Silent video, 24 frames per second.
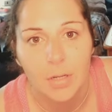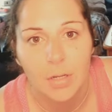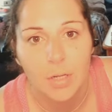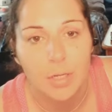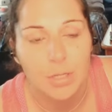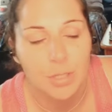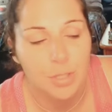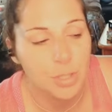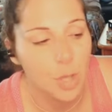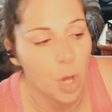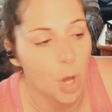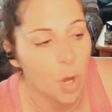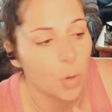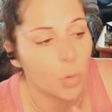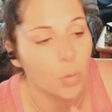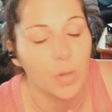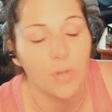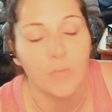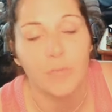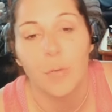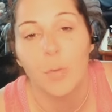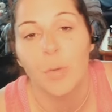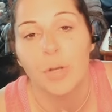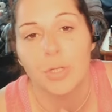So
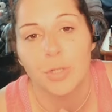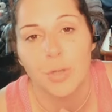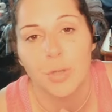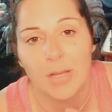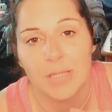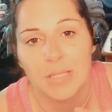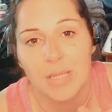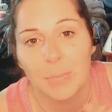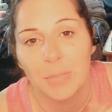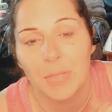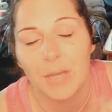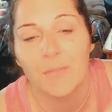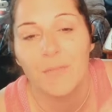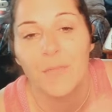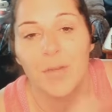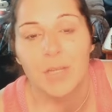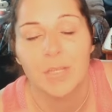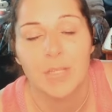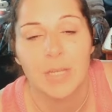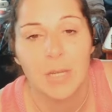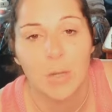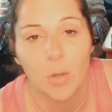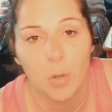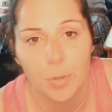if you want to try something,
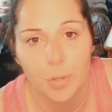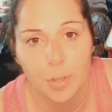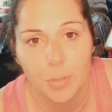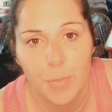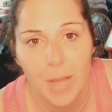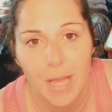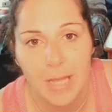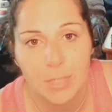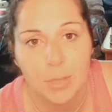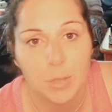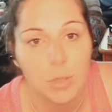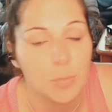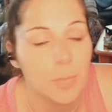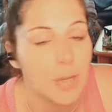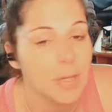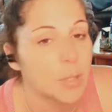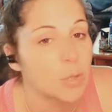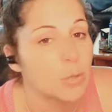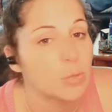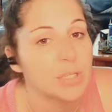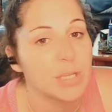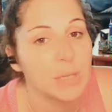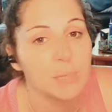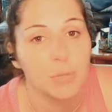Fixodent Ultramax. Use my
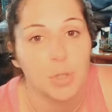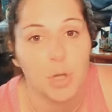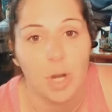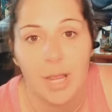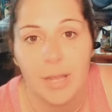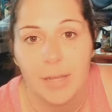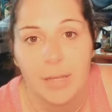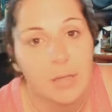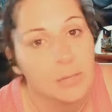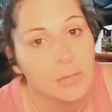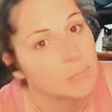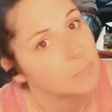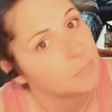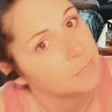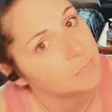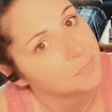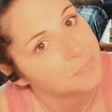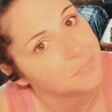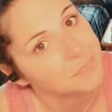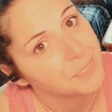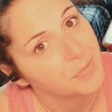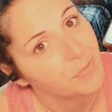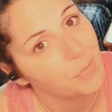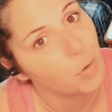Q-tip trick.
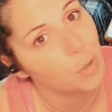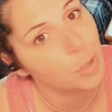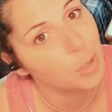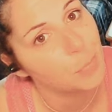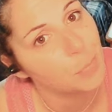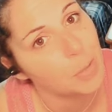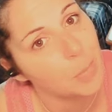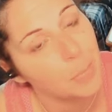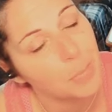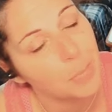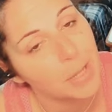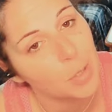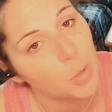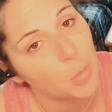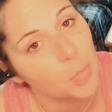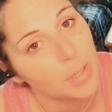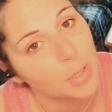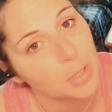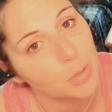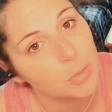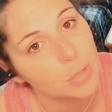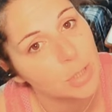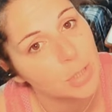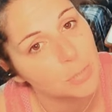For all you people that know my
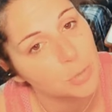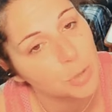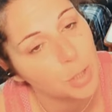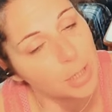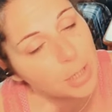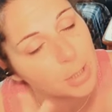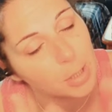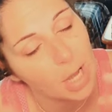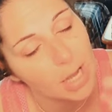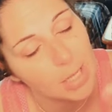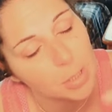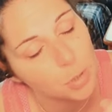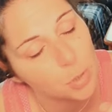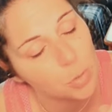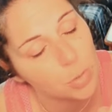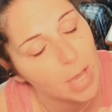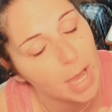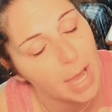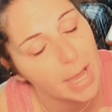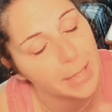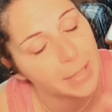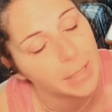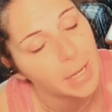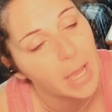Q-tip trick, gotta do
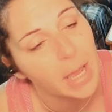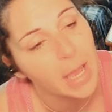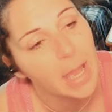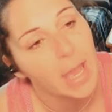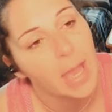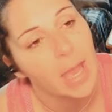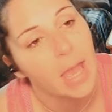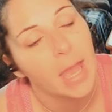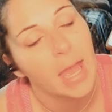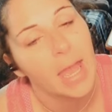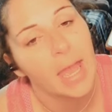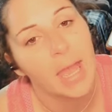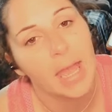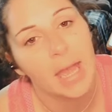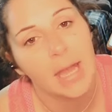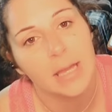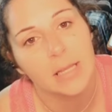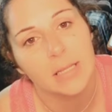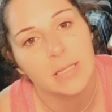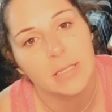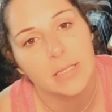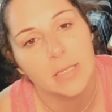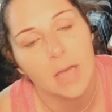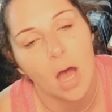that
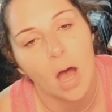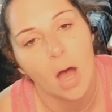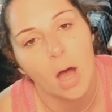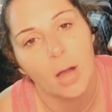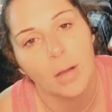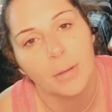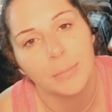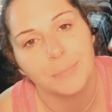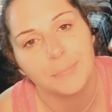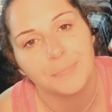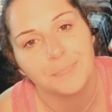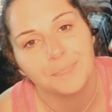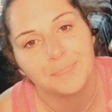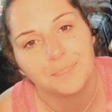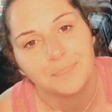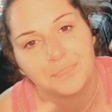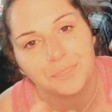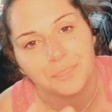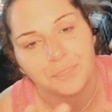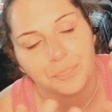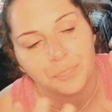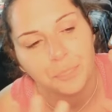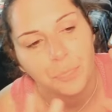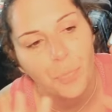and um,
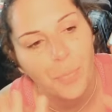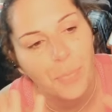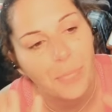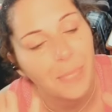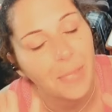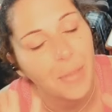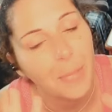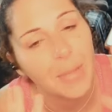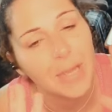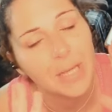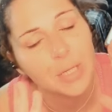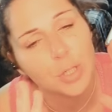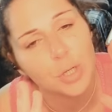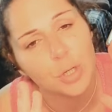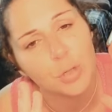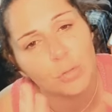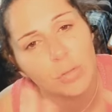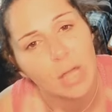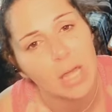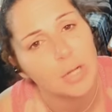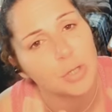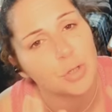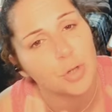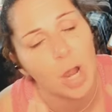make sure you
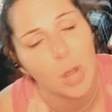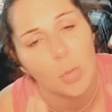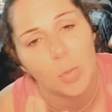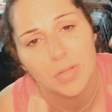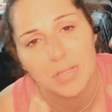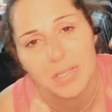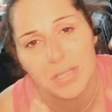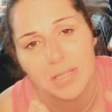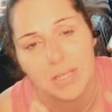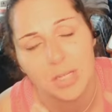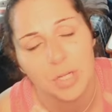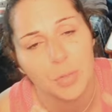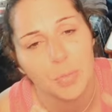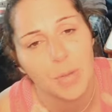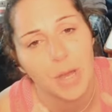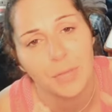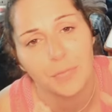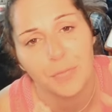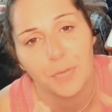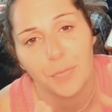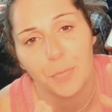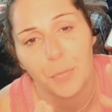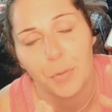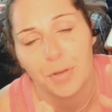let it dry once it's in your mouth
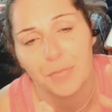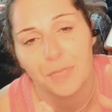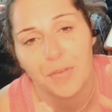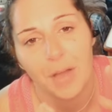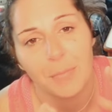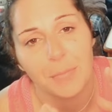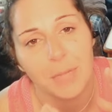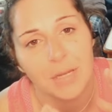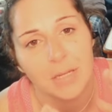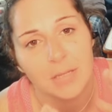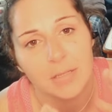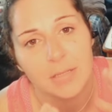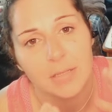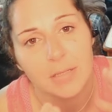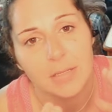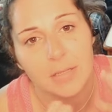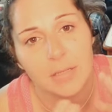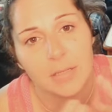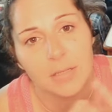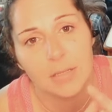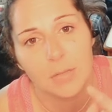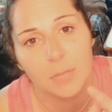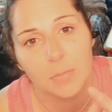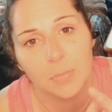for 45 minutes
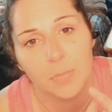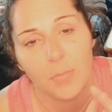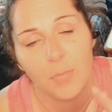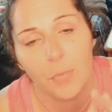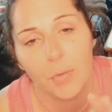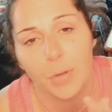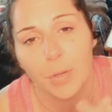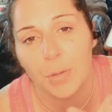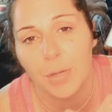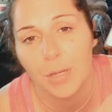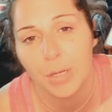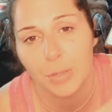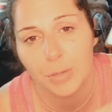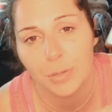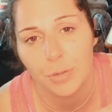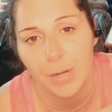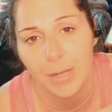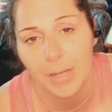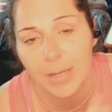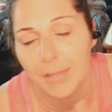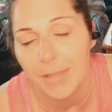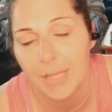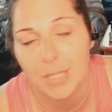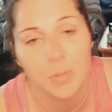before you eat or drink.
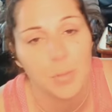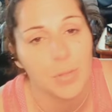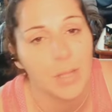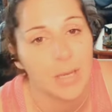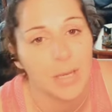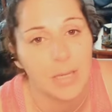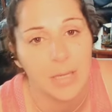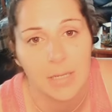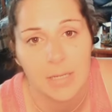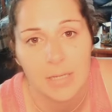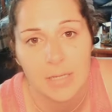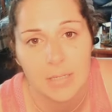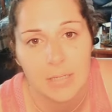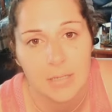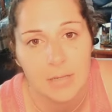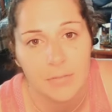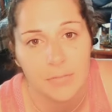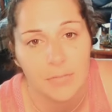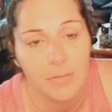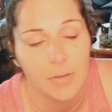And that's with any adhesive.